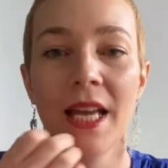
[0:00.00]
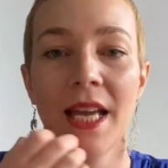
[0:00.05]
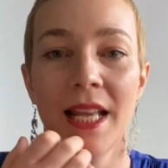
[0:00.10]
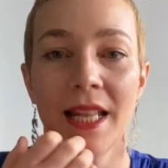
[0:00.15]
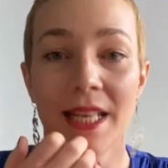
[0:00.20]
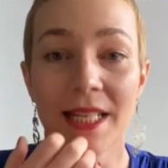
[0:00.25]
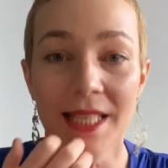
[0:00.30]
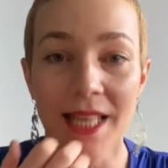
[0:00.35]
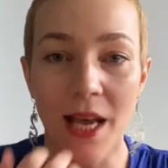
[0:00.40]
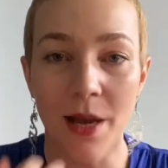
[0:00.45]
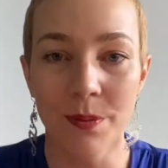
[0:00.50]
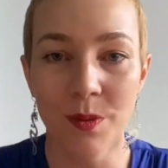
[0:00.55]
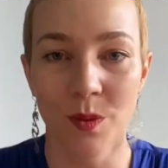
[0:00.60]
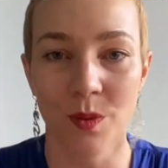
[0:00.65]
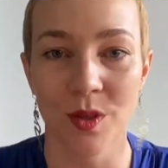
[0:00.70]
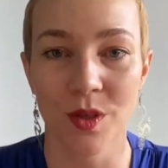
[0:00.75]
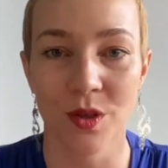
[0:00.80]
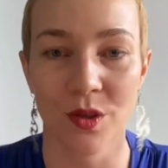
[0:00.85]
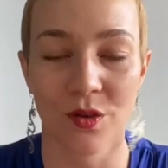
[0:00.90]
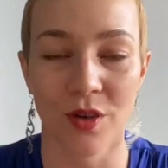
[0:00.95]
this helps
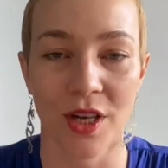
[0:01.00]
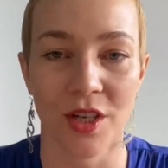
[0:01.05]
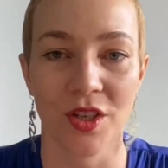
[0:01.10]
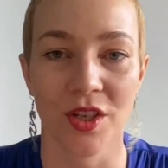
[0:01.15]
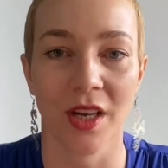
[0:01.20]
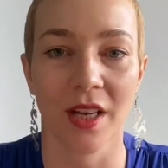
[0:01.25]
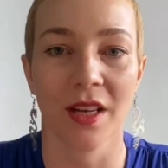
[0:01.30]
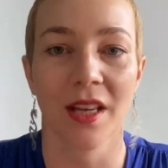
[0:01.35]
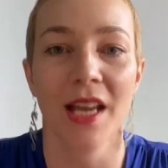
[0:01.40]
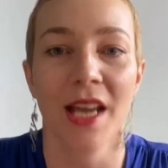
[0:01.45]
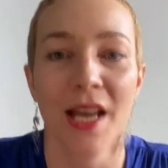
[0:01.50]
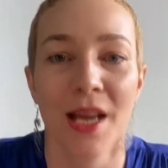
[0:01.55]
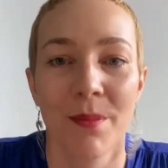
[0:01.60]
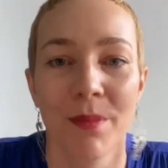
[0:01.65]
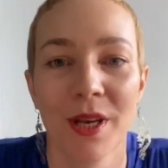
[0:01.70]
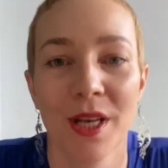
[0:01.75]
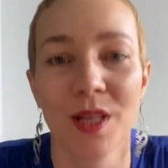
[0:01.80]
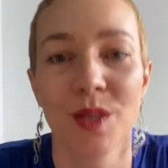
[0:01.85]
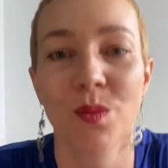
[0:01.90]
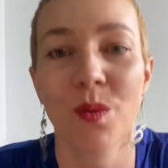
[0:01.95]
with stretching,
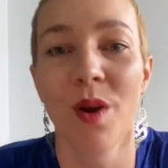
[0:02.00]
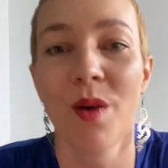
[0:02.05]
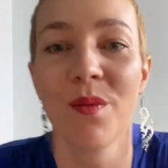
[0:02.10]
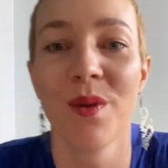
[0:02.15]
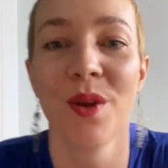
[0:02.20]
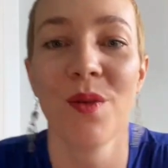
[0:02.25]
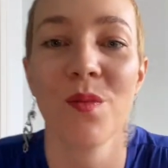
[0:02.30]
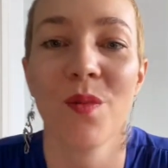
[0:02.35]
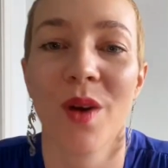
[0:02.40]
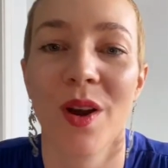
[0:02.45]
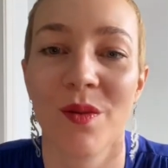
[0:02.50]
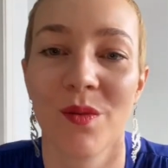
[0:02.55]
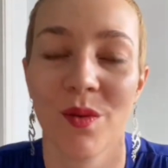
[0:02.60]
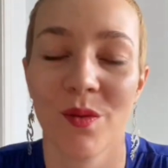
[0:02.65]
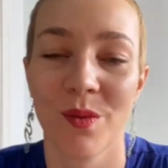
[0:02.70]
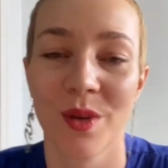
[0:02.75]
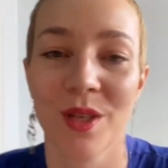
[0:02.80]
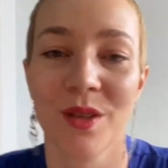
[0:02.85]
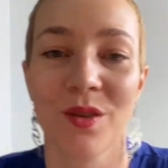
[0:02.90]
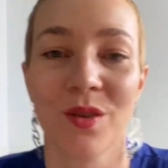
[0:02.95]
because what we want
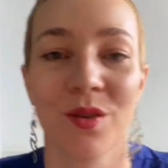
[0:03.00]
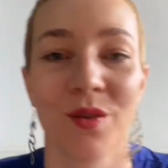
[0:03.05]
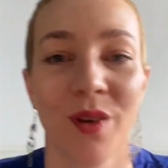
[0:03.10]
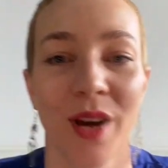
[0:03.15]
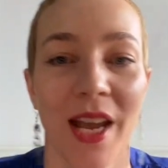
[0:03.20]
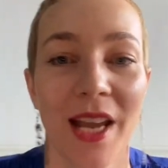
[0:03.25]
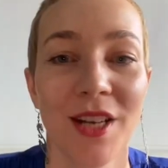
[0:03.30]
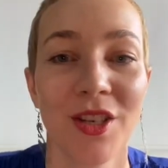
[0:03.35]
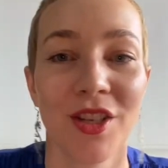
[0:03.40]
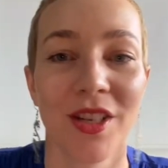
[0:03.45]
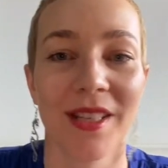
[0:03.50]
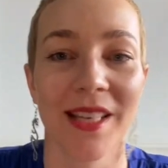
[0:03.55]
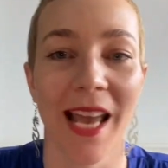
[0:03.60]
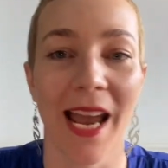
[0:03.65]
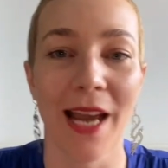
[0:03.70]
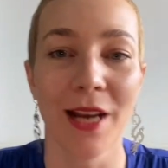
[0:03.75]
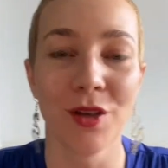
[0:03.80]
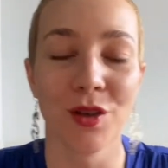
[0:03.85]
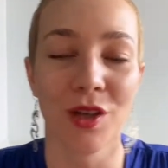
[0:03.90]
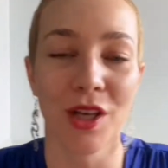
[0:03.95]
when we stretch is
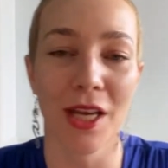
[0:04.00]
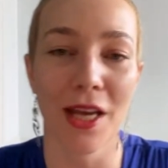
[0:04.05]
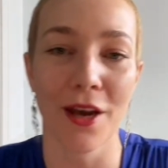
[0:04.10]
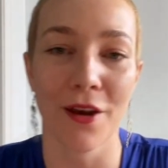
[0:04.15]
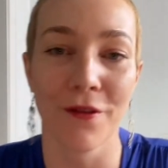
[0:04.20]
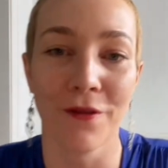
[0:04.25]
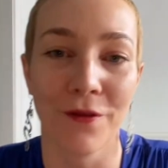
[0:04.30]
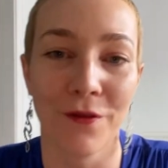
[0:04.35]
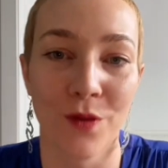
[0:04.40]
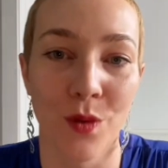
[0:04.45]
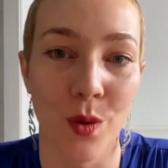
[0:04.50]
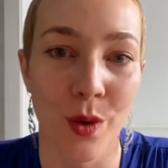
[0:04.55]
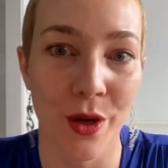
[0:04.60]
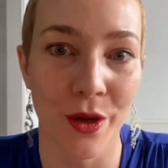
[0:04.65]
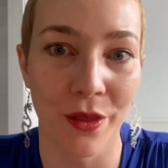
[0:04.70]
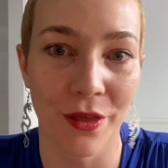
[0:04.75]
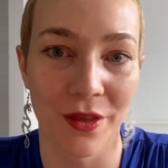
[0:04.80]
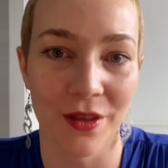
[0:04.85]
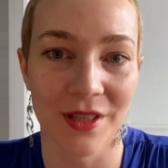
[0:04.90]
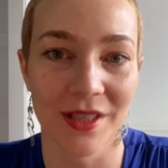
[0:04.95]
actually a
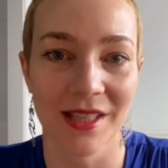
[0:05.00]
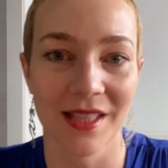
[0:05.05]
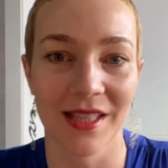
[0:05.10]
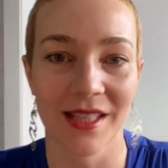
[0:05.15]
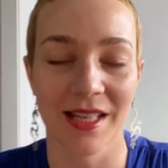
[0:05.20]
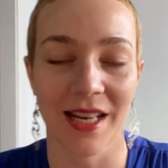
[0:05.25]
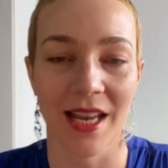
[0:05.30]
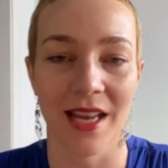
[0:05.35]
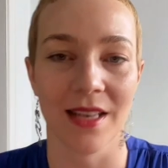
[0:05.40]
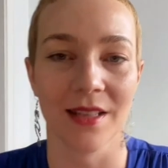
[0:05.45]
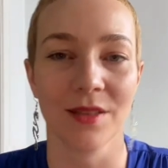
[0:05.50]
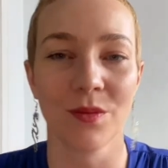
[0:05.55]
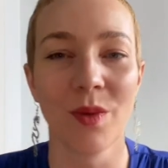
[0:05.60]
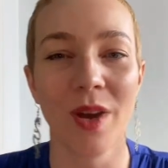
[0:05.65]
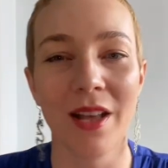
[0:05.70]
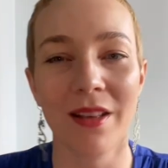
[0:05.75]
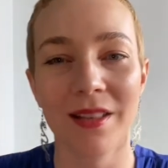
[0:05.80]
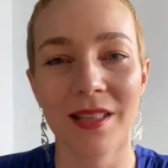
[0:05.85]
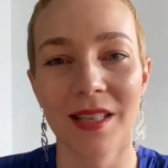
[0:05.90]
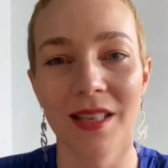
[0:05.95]
fourth state.
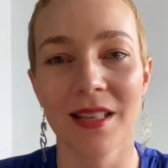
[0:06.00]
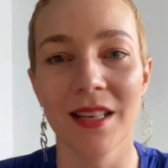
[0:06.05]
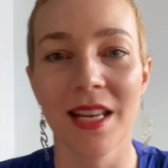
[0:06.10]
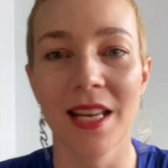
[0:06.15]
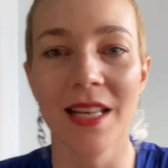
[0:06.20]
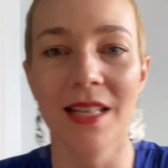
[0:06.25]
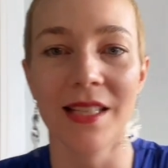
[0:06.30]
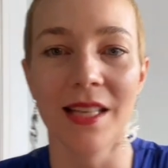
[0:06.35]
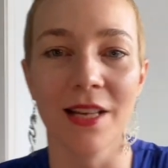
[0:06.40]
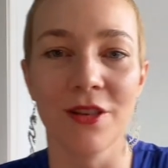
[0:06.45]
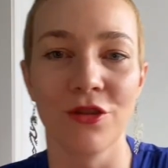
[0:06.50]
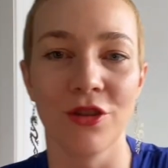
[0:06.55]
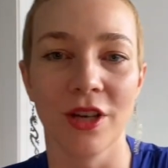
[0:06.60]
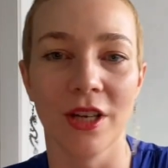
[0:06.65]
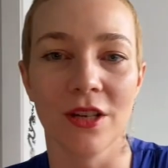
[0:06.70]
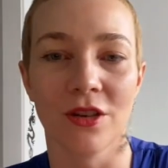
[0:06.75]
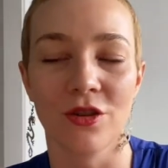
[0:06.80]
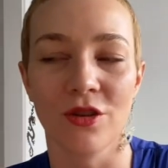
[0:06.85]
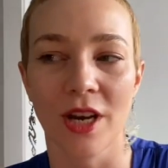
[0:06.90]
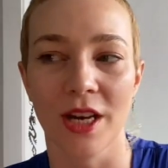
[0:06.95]
Well, it's an
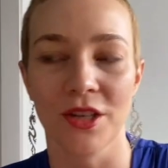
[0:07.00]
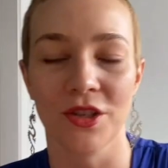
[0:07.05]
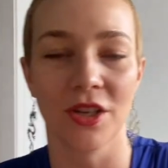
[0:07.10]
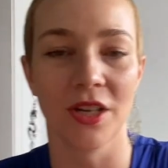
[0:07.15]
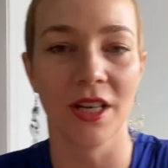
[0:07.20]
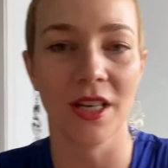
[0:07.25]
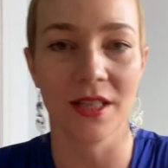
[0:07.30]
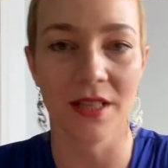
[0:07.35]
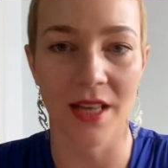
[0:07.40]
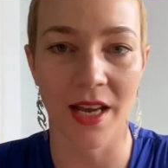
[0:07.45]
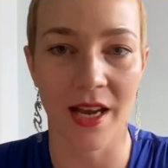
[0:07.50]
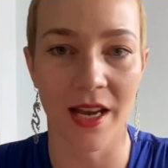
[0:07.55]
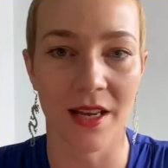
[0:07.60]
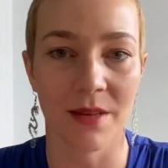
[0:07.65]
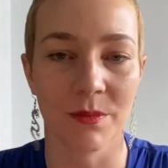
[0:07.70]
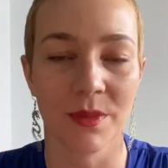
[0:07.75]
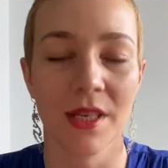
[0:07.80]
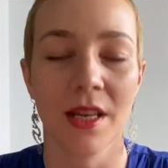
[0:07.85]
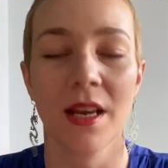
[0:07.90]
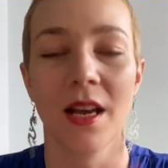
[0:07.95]
eccentric contraction at
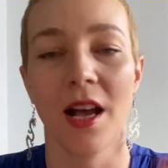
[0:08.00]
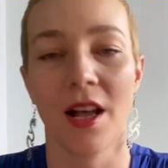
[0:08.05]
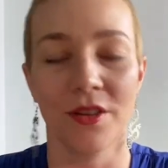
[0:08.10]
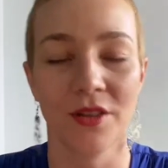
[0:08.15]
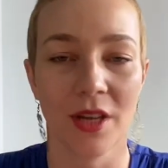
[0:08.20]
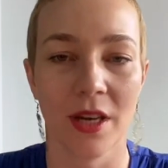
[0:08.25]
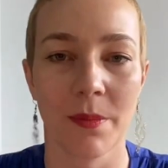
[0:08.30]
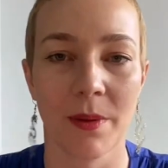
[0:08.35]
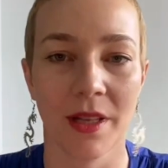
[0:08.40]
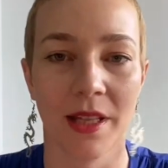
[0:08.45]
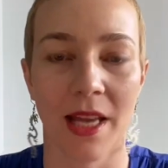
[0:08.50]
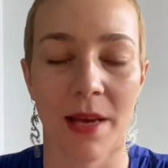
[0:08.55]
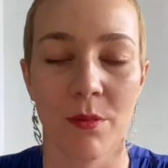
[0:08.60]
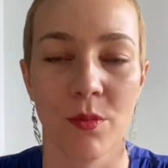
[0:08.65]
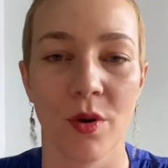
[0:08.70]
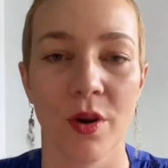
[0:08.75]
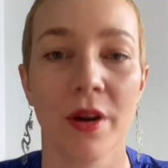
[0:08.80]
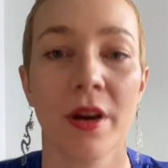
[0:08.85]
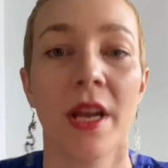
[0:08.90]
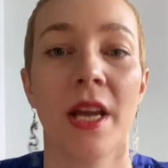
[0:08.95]
times. I'll talk about that
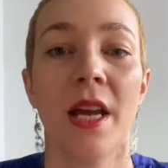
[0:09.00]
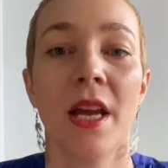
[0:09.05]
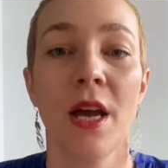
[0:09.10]
more.